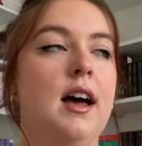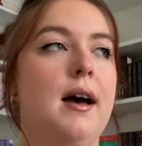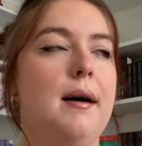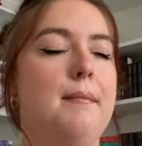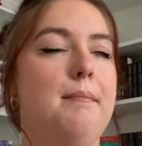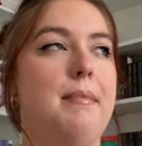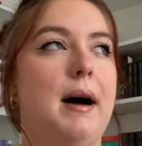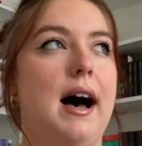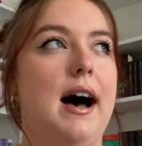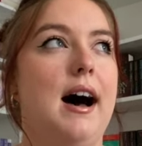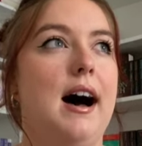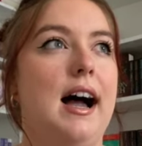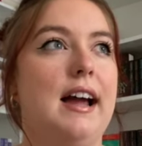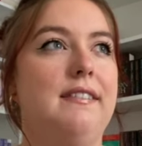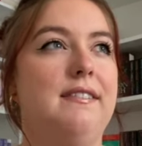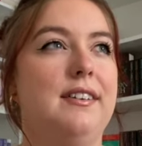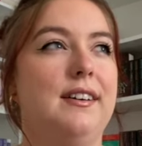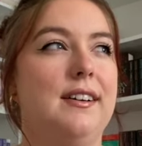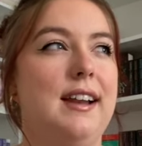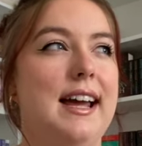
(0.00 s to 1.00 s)
But I
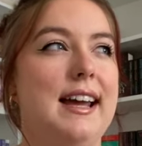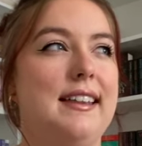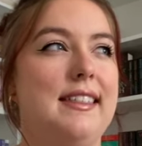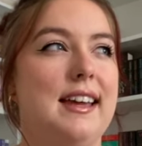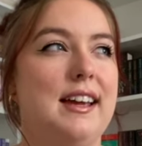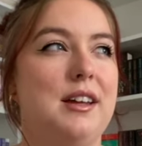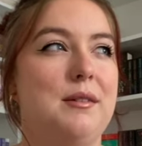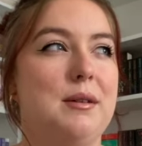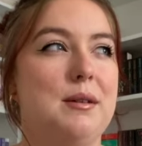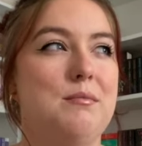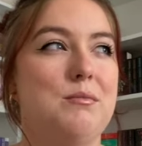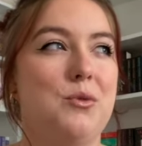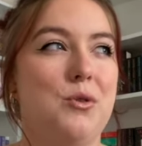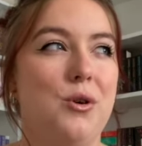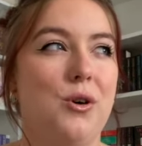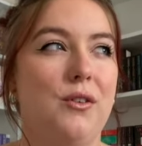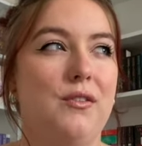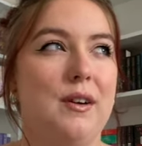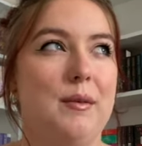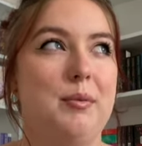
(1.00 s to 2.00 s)
feel like there could be
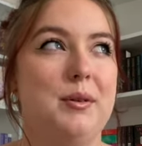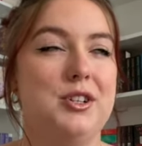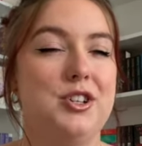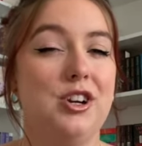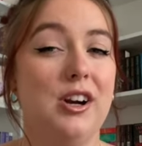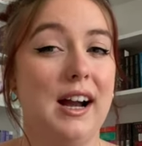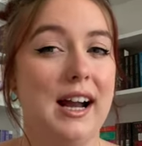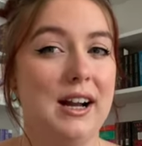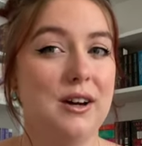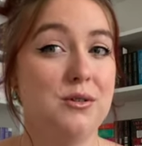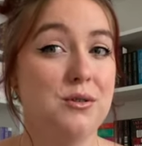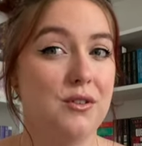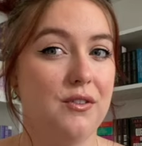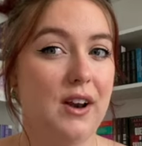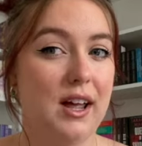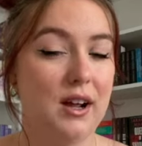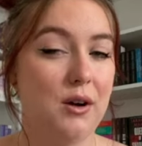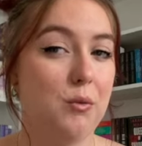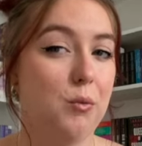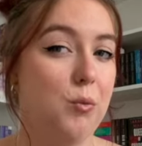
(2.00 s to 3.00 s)
more of a portrayal of
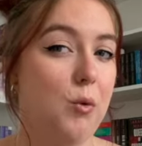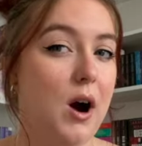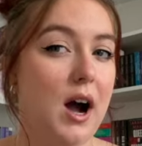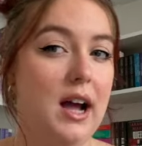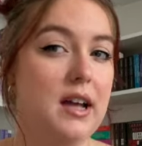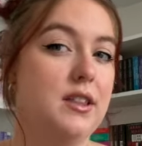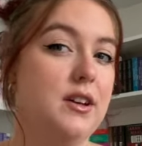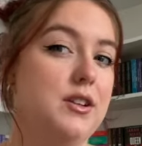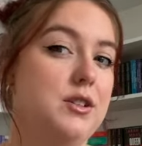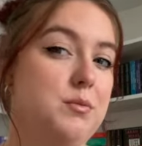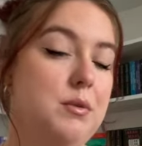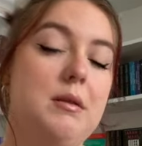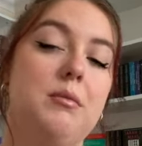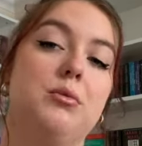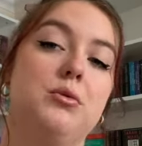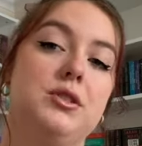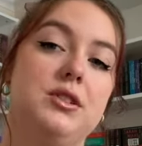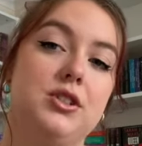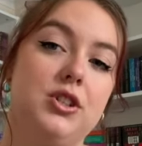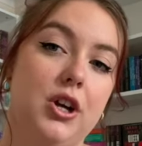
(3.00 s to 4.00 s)
like why those
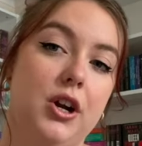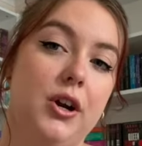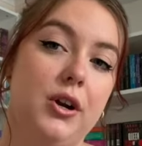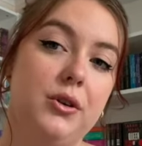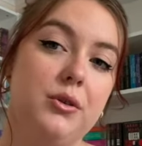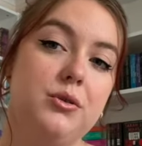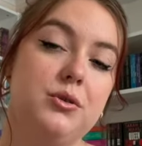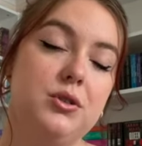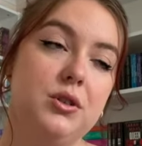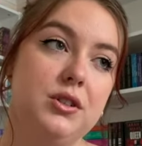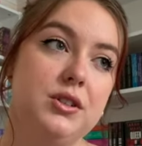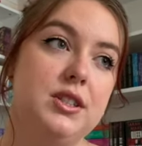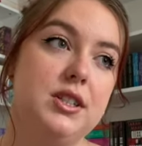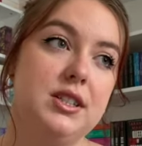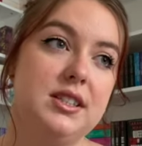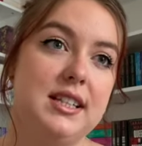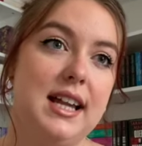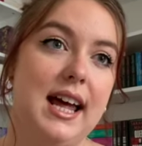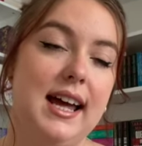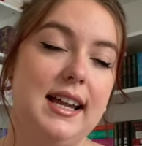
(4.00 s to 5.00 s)
people chose not to
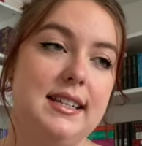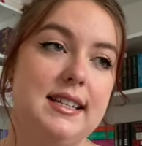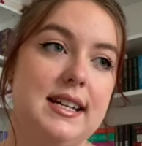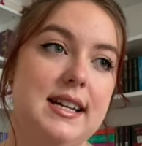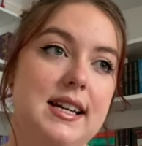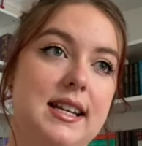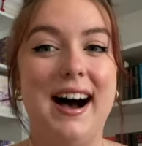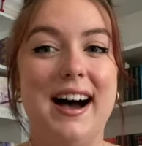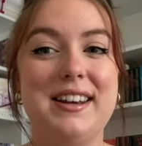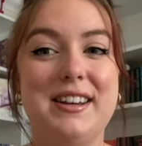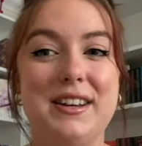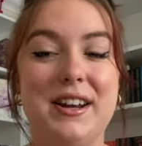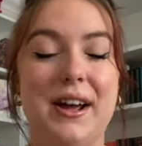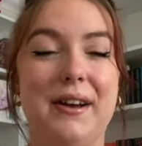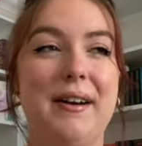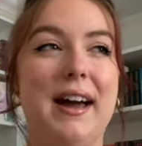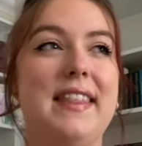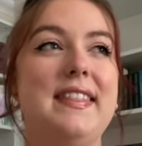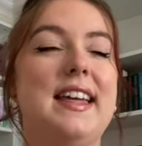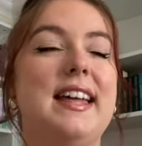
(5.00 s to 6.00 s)
stand in. I don't know.
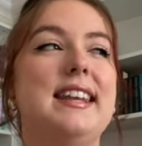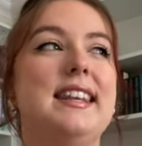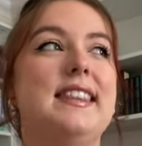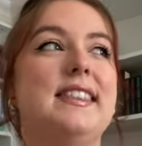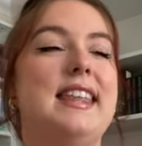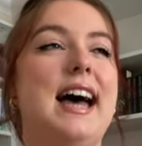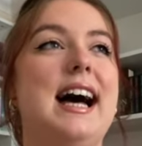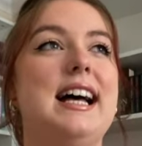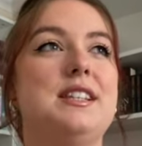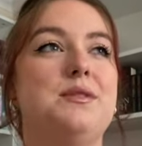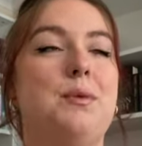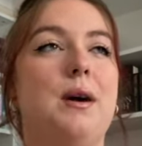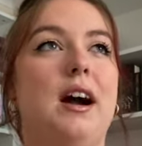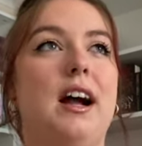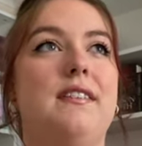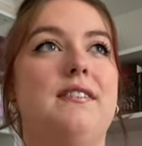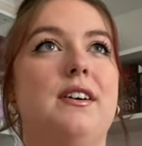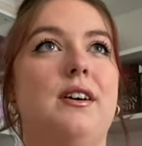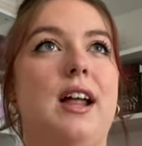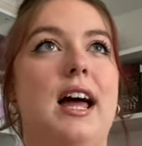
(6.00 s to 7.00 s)
And then that's where I
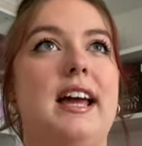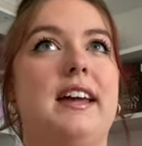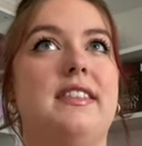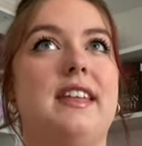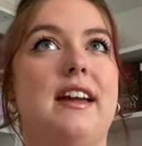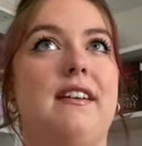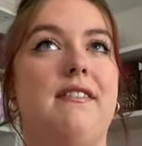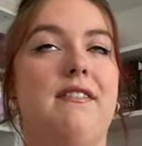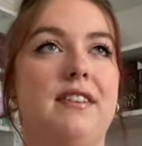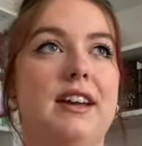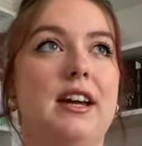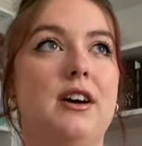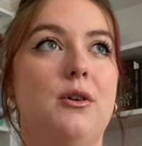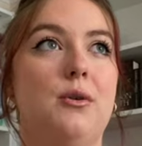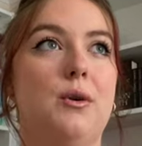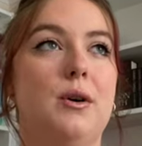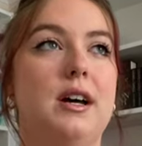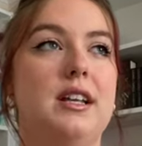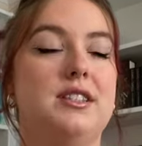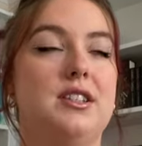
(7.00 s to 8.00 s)
feel like they
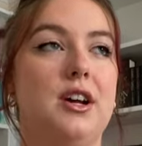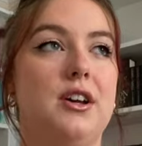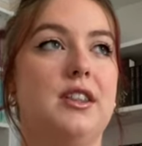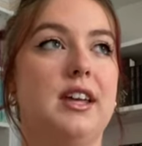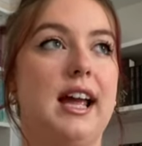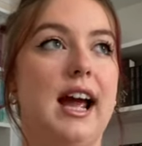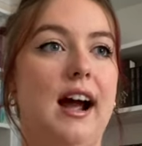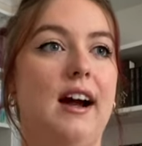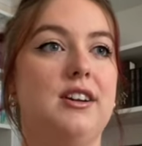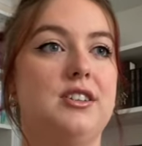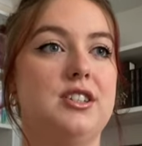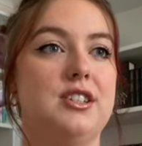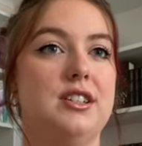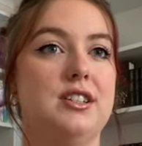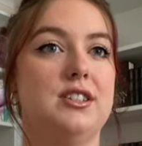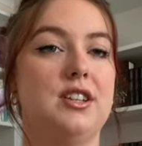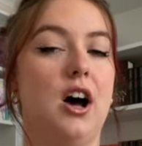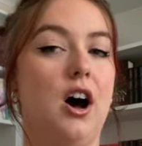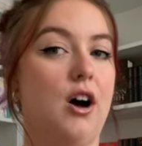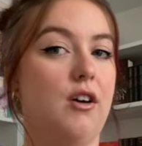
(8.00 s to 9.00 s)
feel as though the
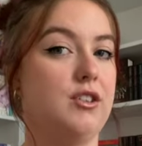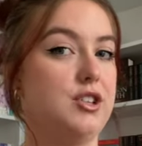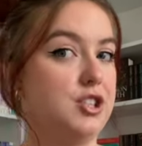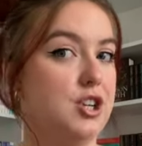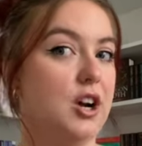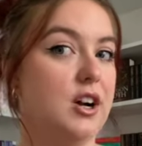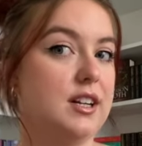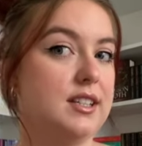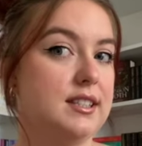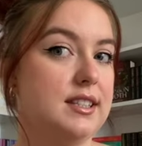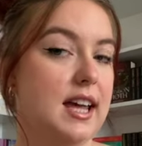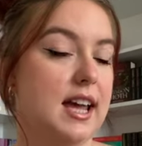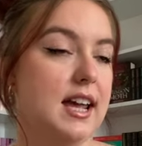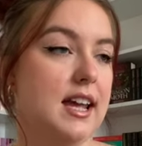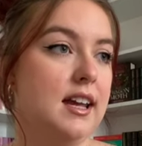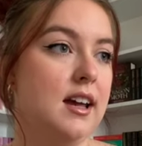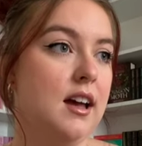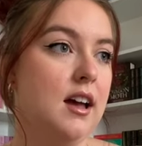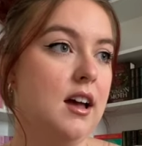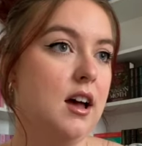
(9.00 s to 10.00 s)
characters are as young as
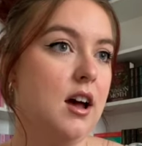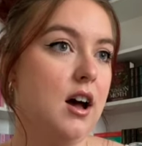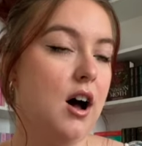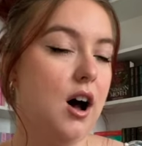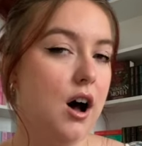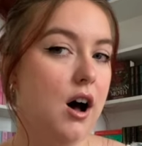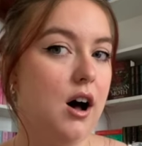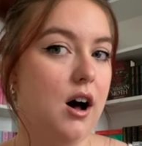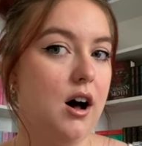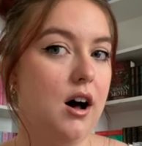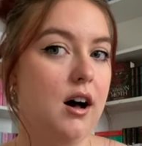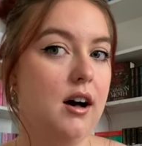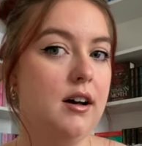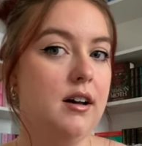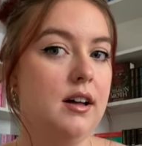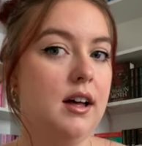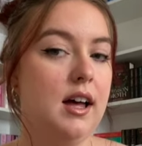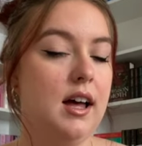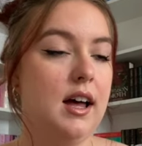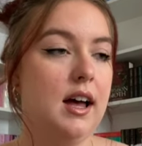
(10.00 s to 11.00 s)
they are,
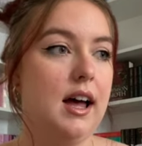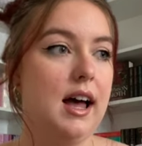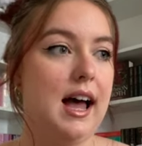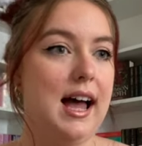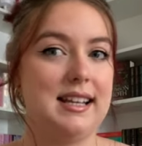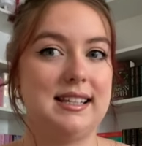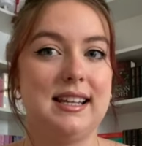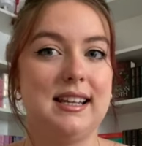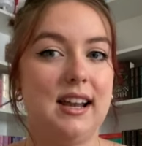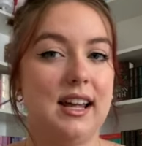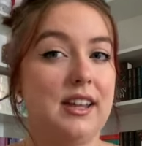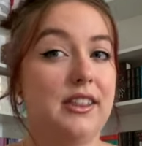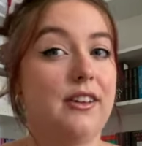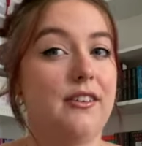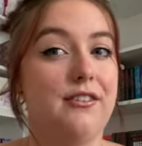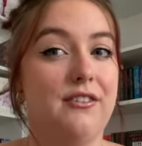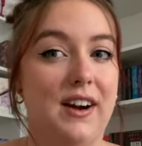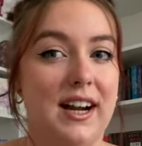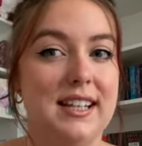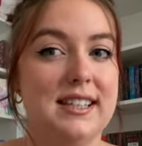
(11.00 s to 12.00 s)
as in like the
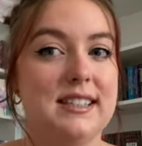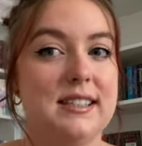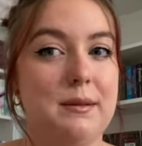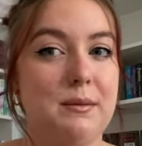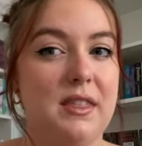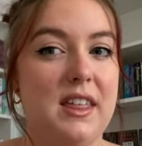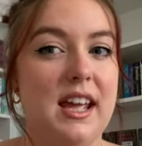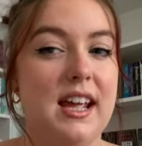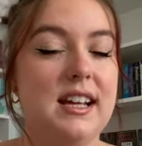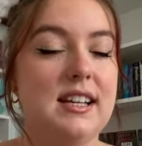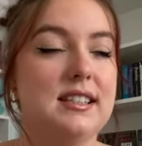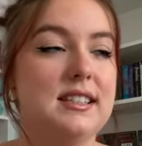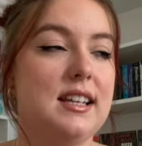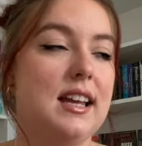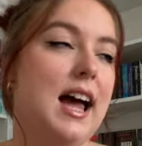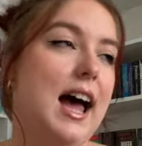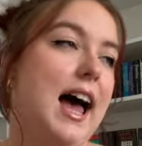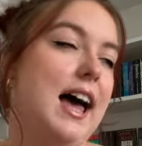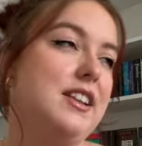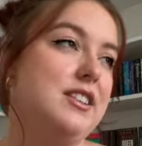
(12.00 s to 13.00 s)
friends and things
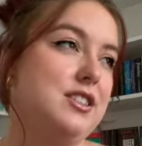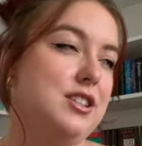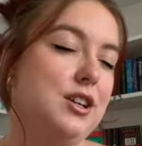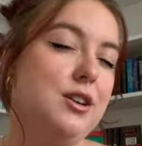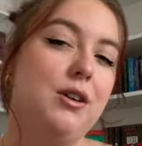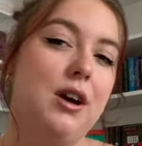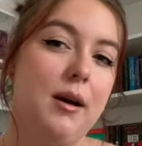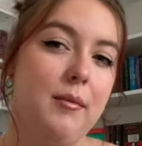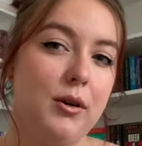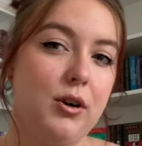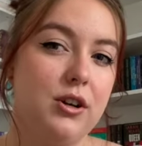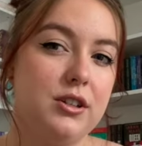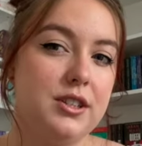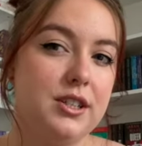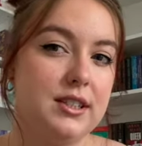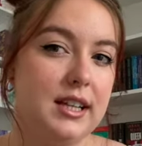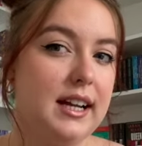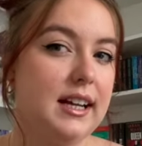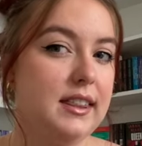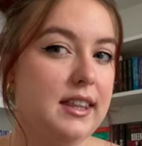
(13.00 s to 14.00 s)
do come across
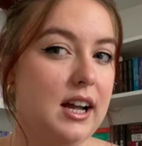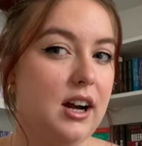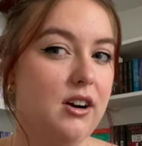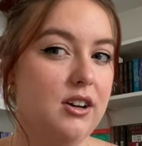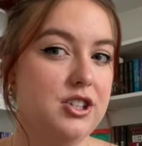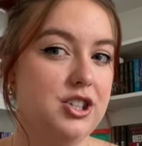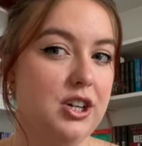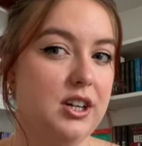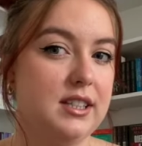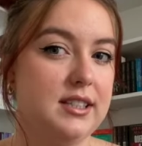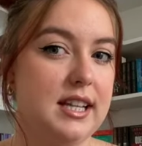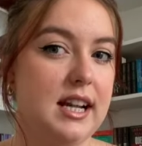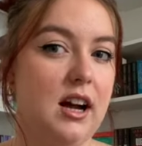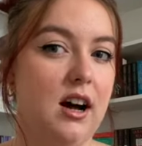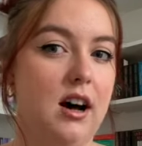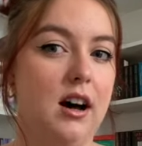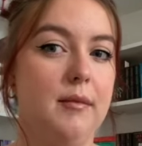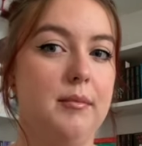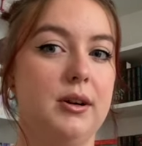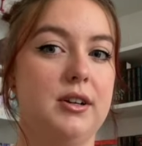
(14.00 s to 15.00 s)
as like they are as young as they
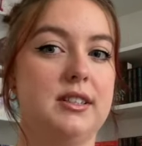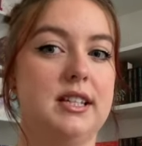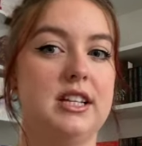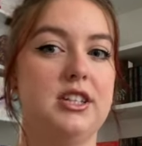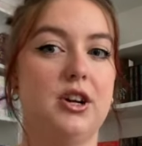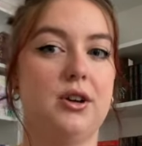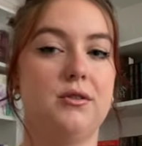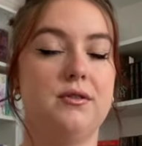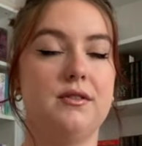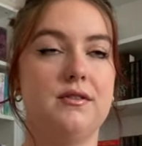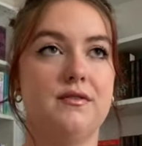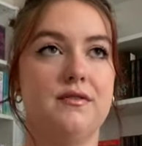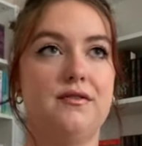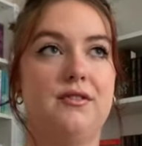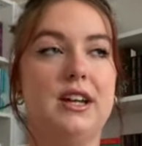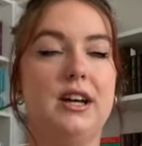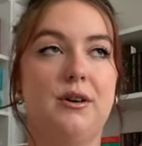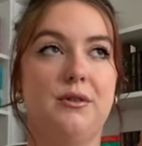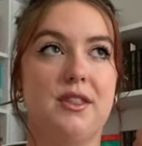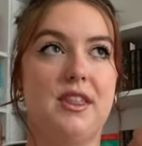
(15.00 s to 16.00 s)
are, because they don't
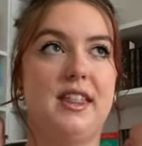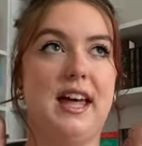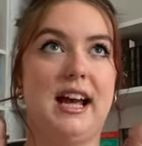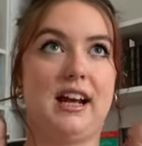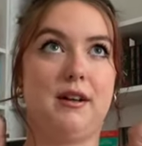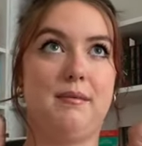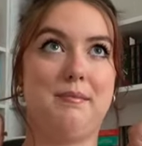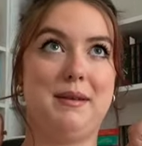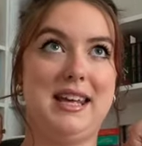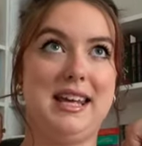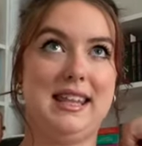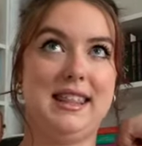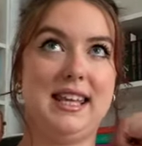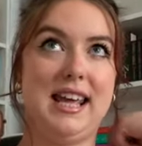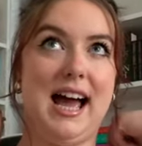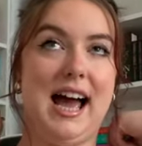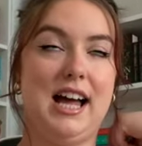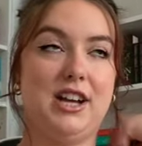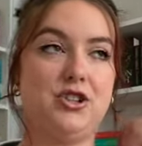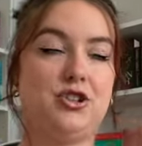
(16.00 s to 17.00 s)
feel that that could be the
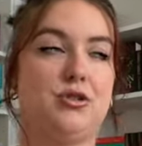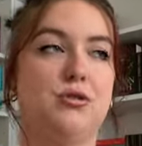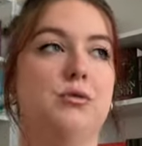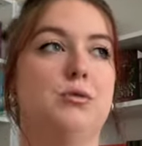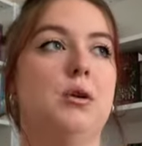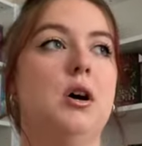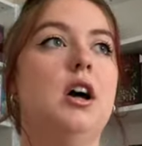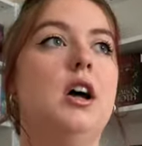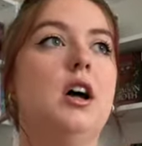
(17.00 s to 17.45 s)
actual